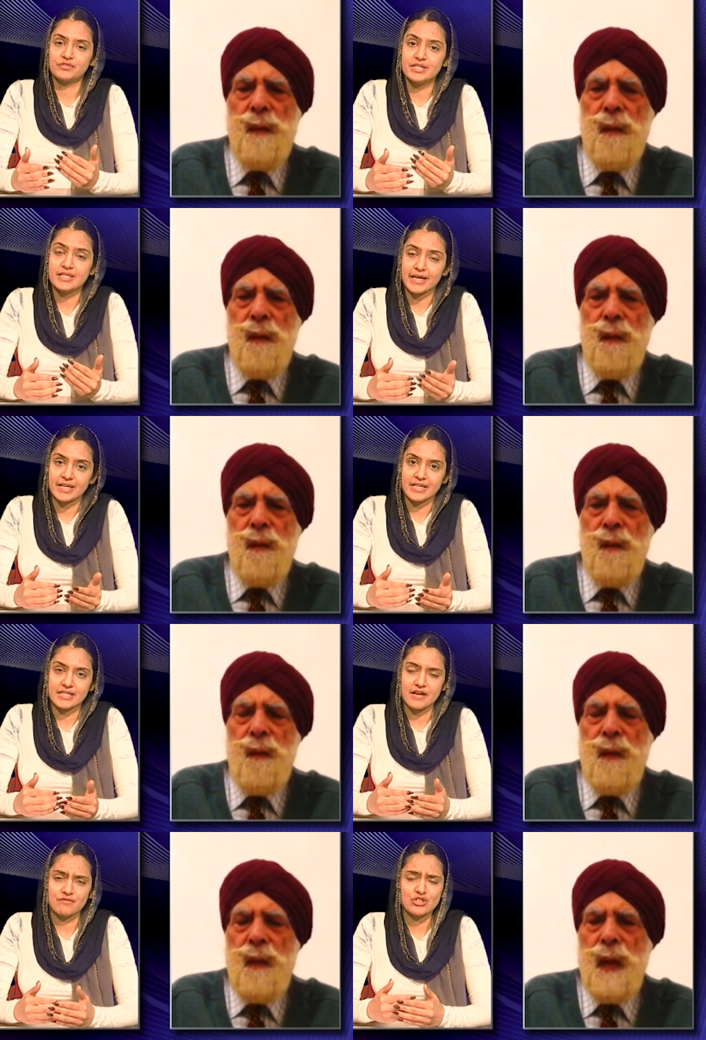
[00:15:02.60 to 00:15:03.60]
Speaker 1: the decade,
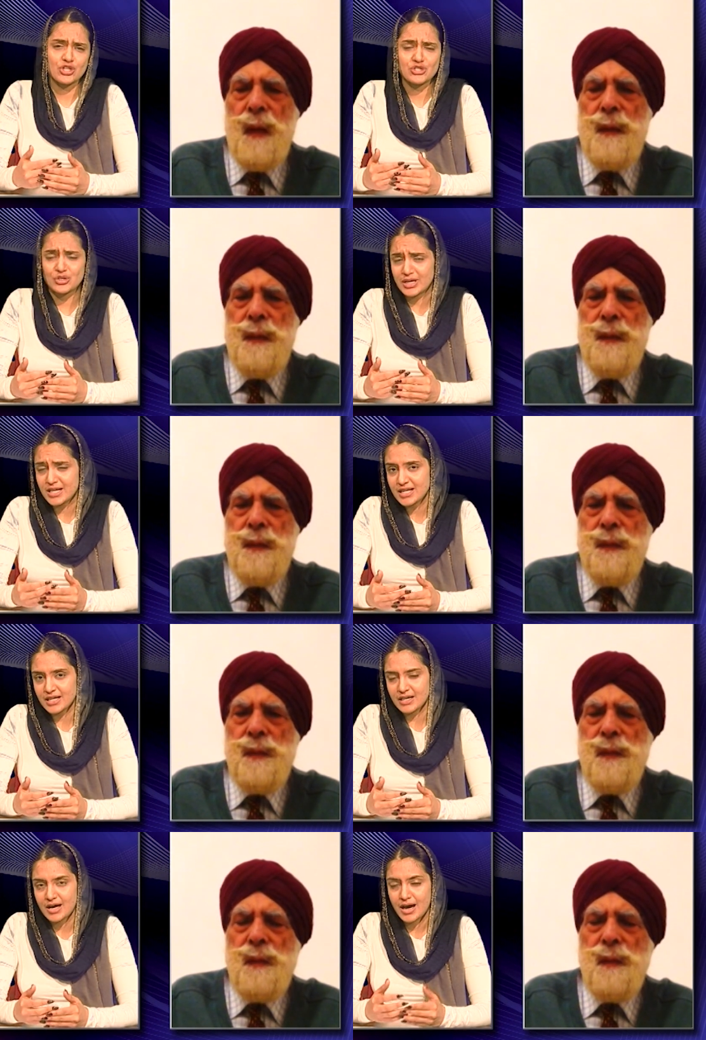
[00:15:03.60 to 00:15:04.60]
every changing
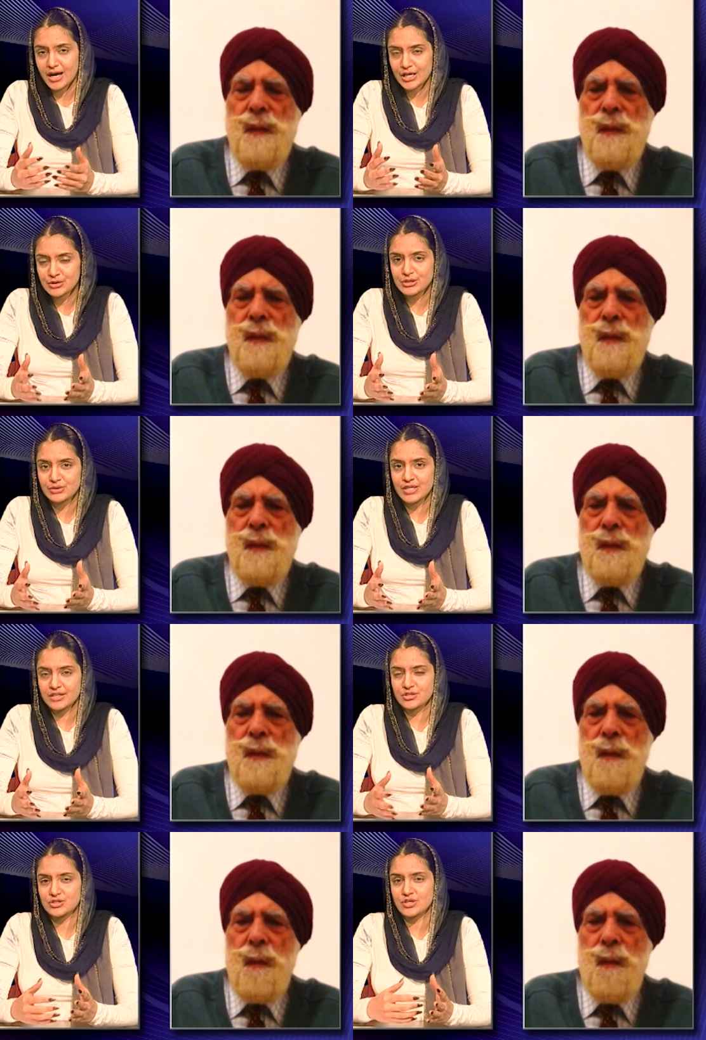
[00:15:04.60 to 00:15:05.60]
year, how do you think the
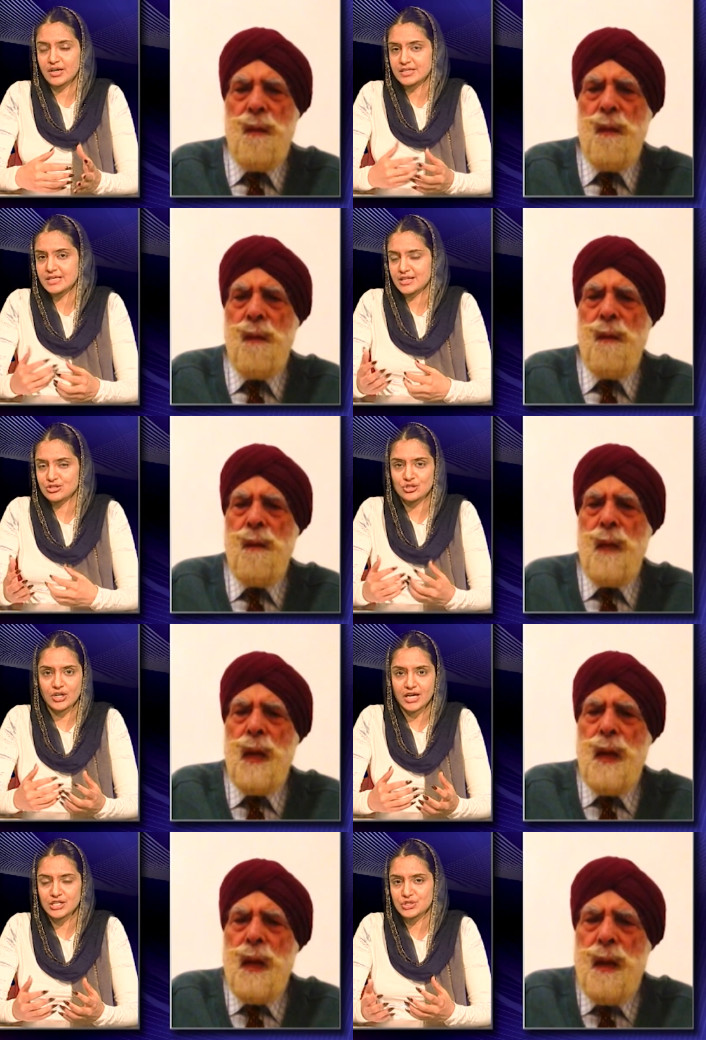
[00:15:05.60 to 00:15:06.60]
society has
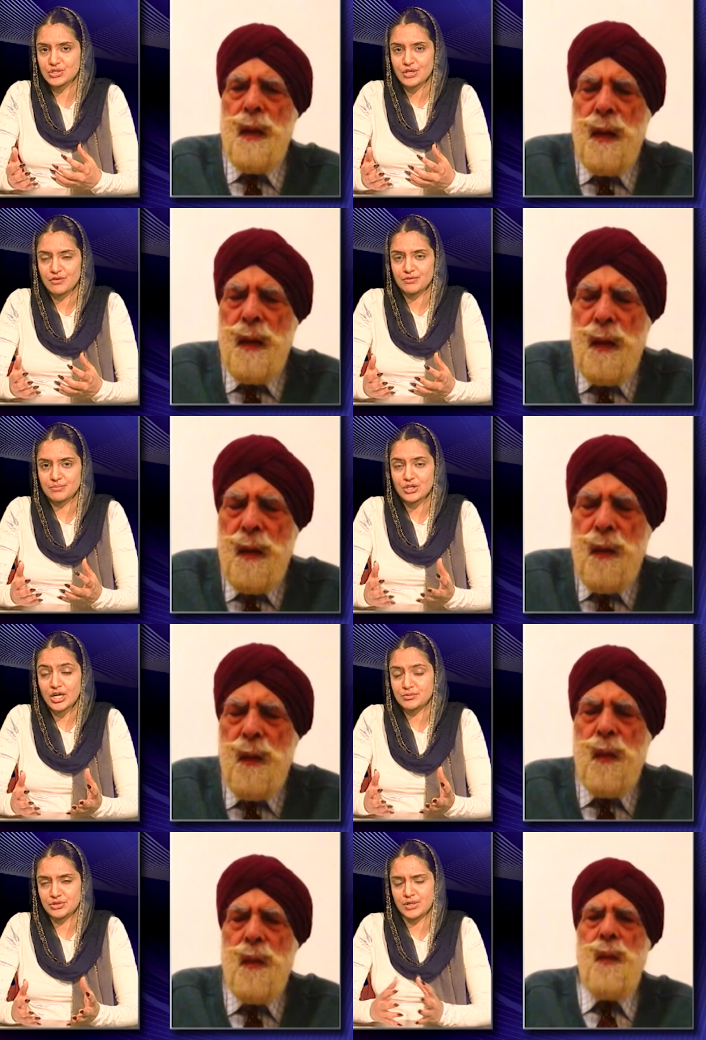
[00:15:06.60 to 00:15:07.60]
changed from time
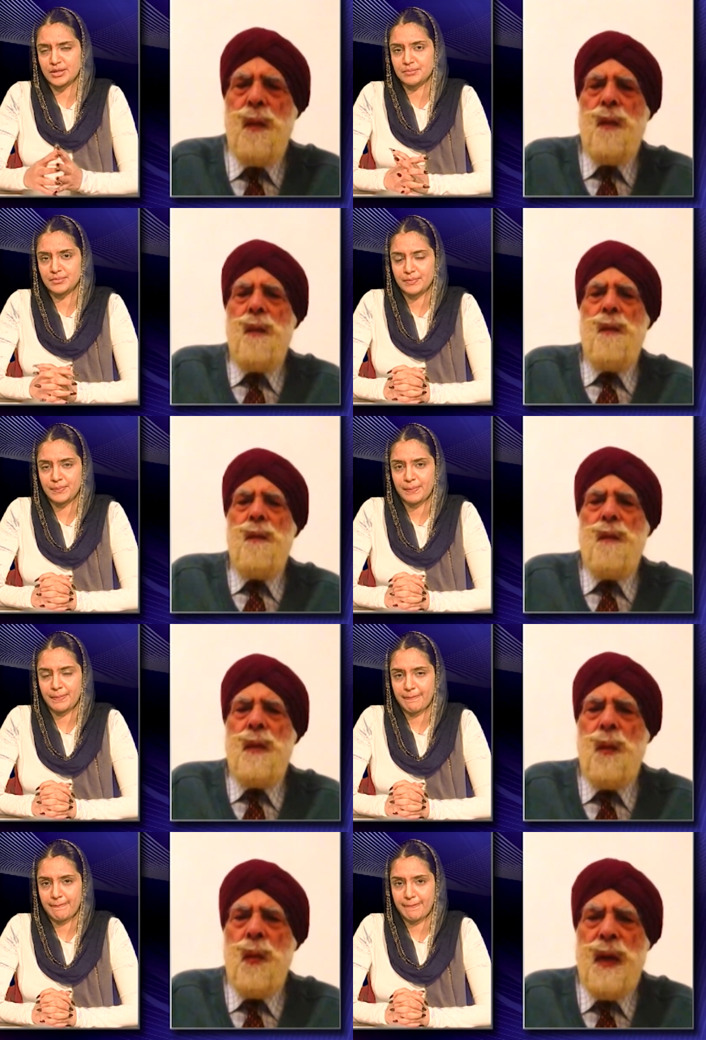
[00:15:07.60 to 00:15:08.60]
to time?
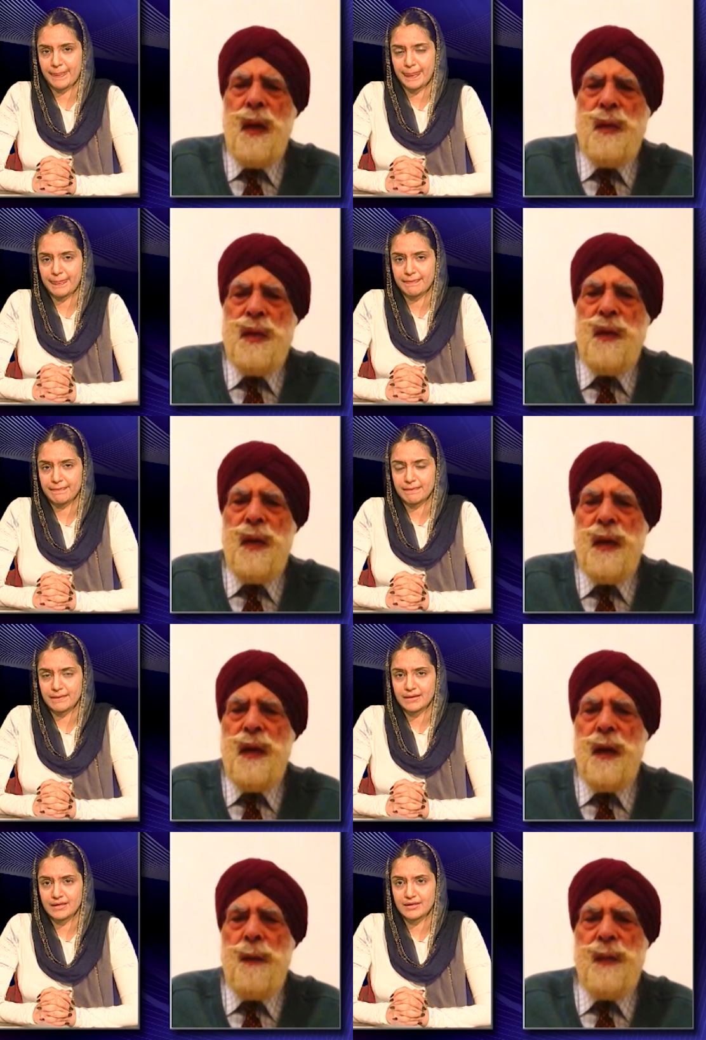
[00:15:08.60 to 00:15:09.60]
Speaker 2: when I was growing
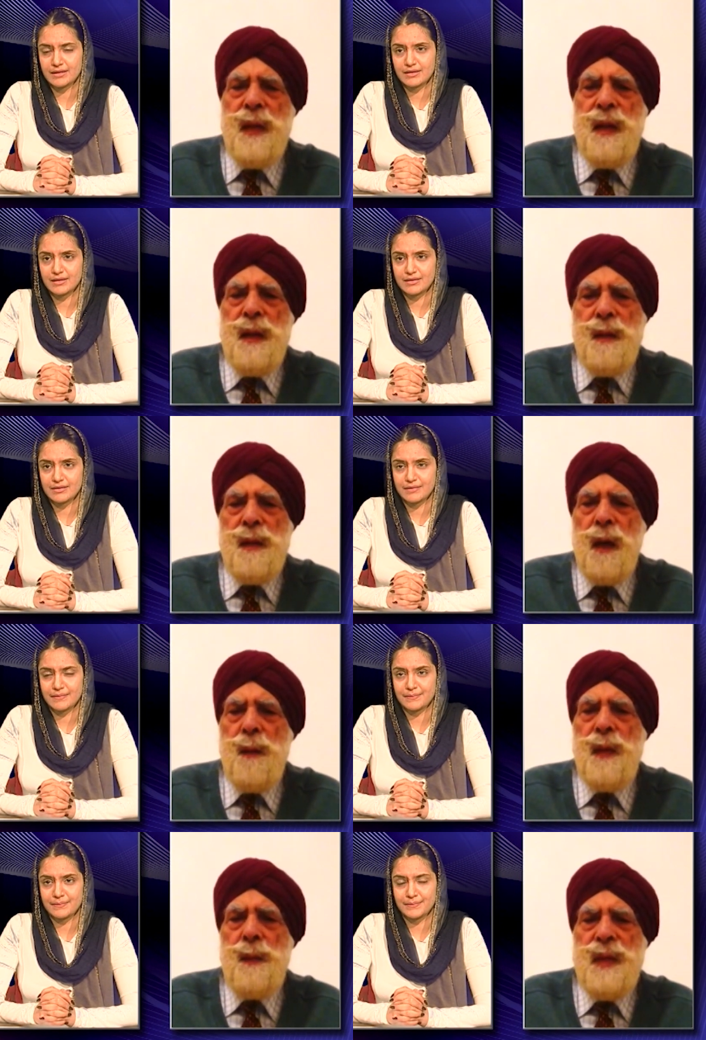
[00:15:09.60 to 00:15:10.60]
up, the
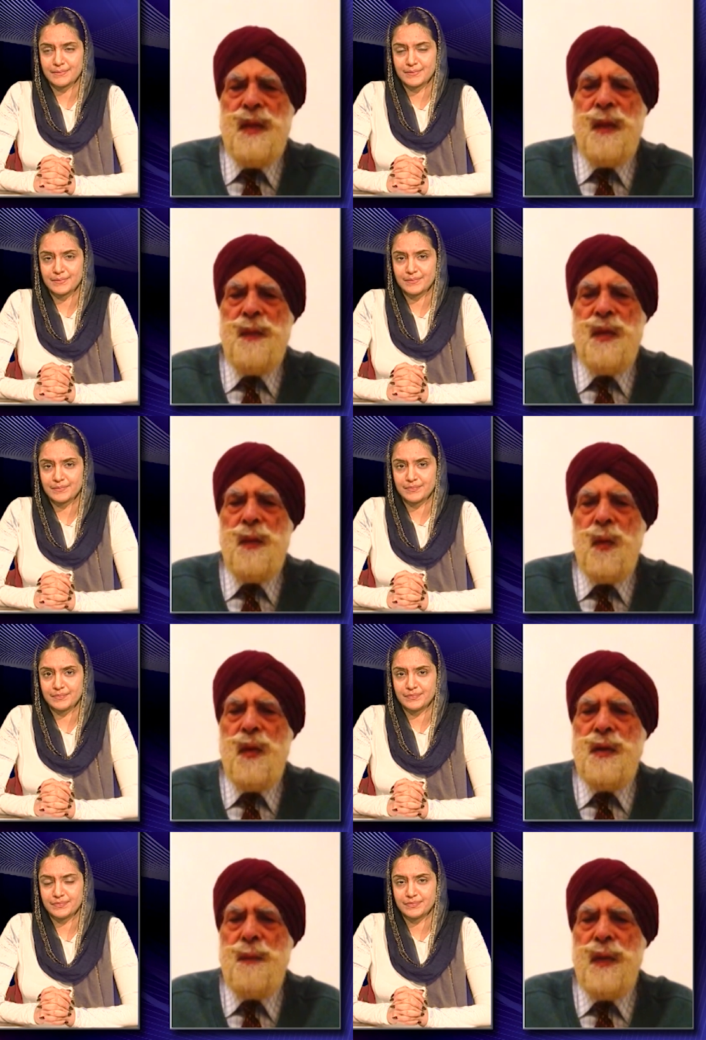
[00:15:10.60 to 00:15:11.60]
common perception
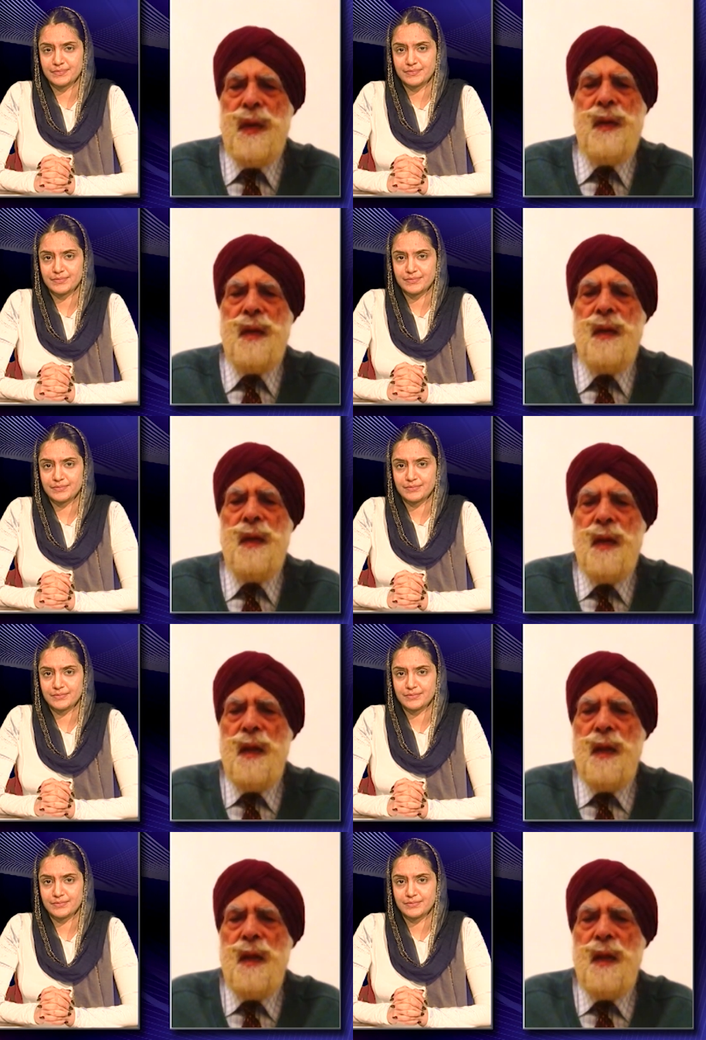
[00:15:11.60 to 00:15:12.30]
was Britain,